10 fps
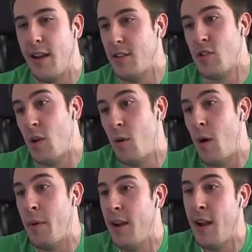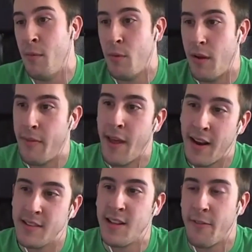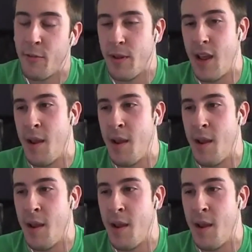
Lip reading: And so, I mean, that is definitely